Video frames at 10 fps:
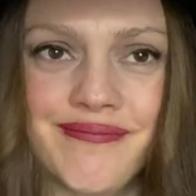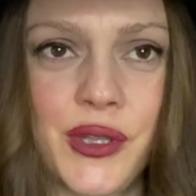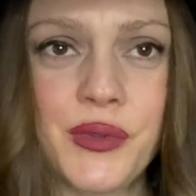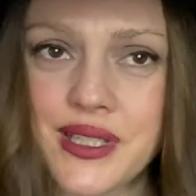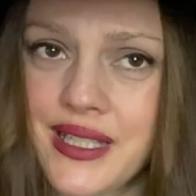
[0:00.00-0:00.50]

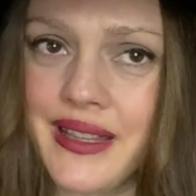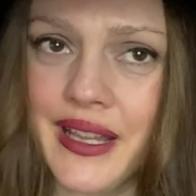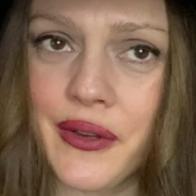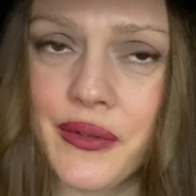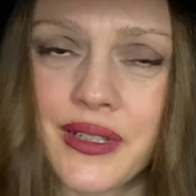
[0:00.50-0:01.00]
You would sit
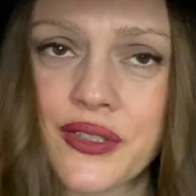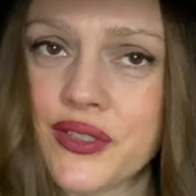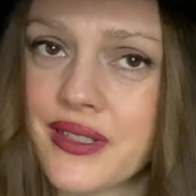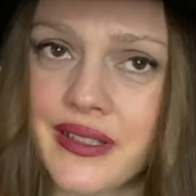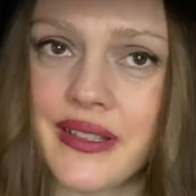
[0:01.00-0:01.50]
there and
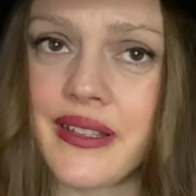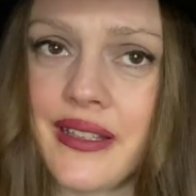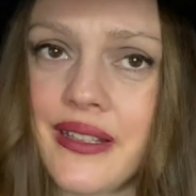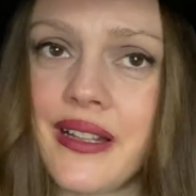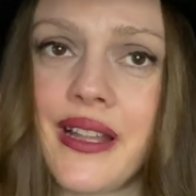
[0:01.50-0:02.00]
just
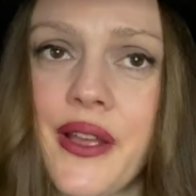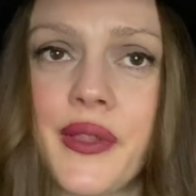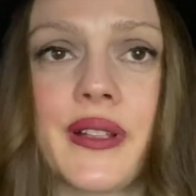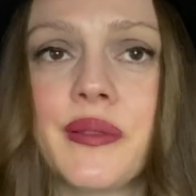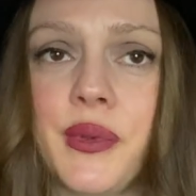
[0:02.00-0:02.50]
allow
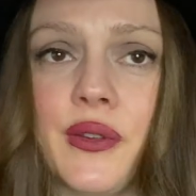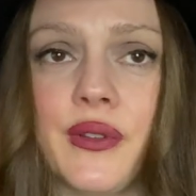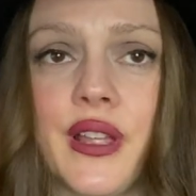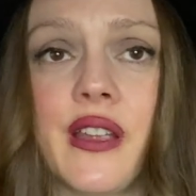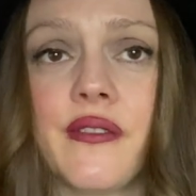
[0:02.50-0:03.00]
that to be your
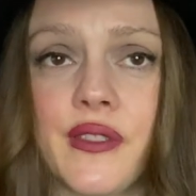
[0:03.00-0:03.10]
life.